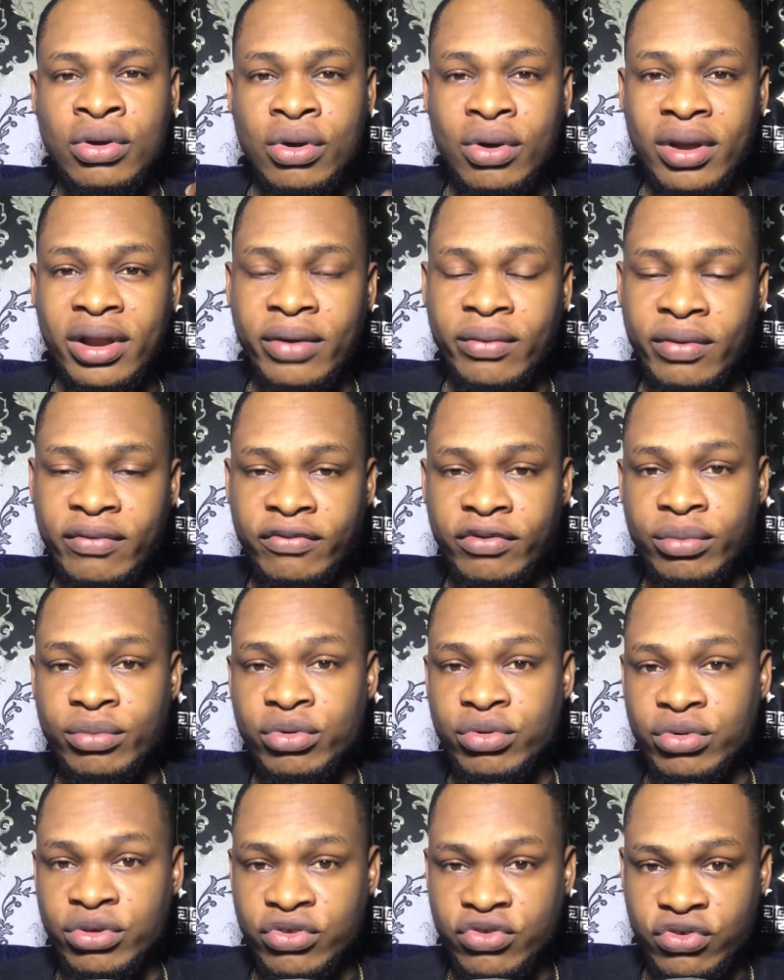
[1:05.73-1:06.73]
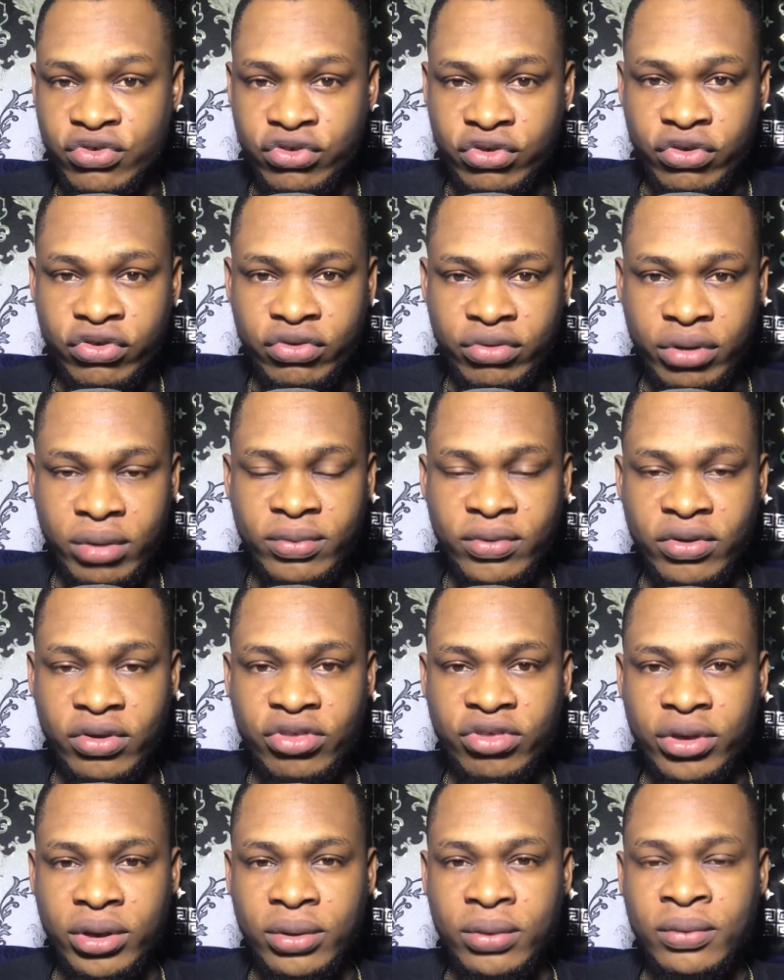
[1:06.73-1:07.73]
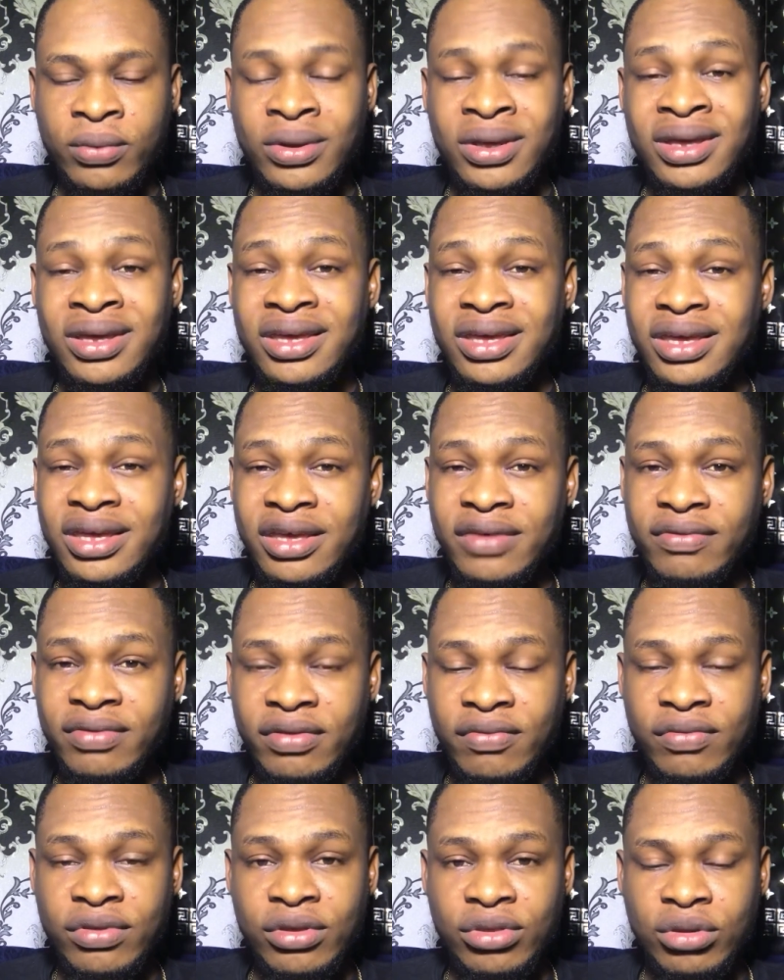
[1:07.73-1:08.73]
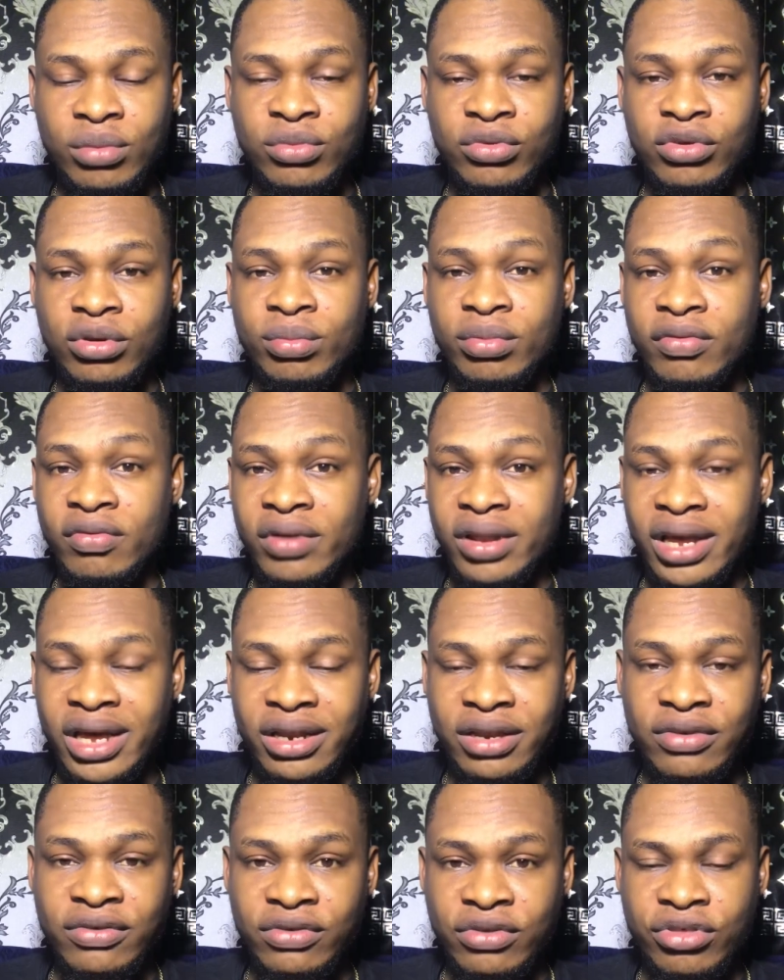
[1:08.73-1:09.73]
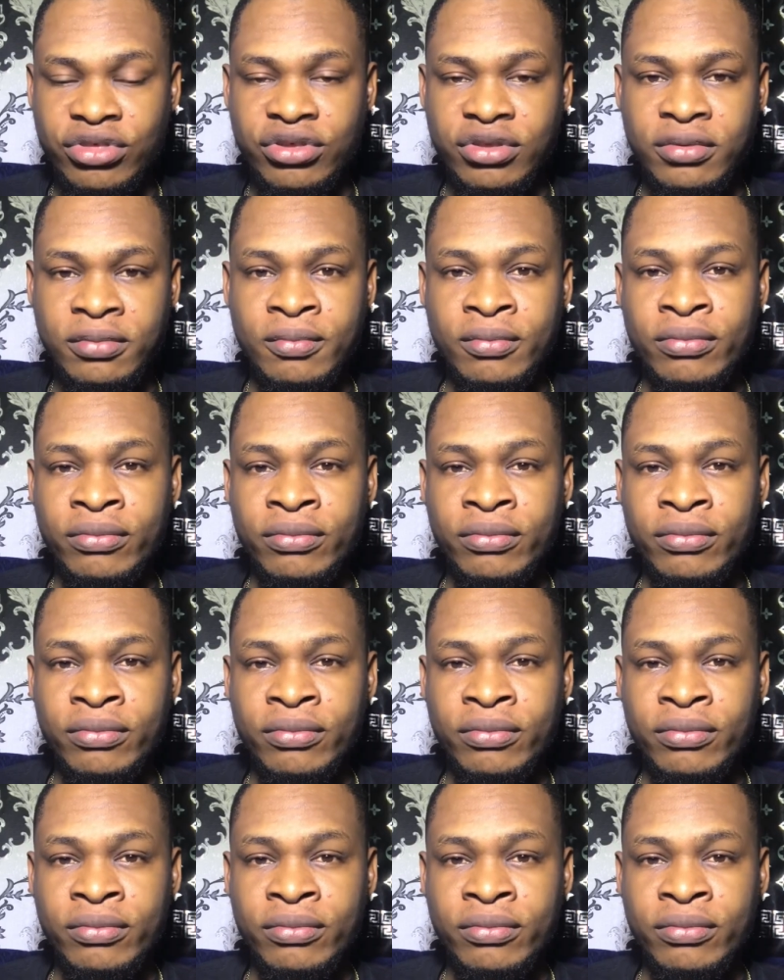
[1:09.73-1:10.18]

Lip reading: All I want from you is to subscribe to the channel, give the video a thumbs up if you like this teaching,